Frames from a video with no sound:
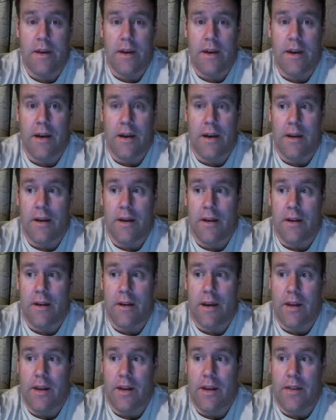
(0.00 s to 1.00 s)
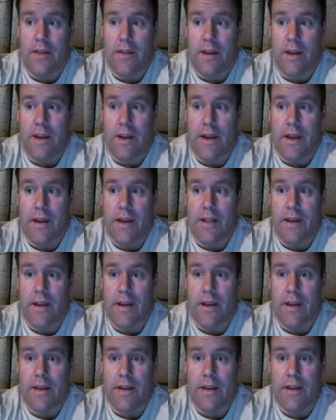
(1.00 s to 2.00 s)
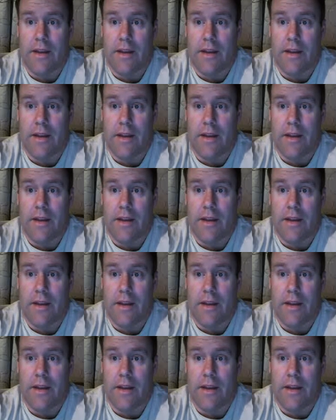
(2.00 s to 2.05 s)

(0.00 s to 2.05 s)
I think I got like,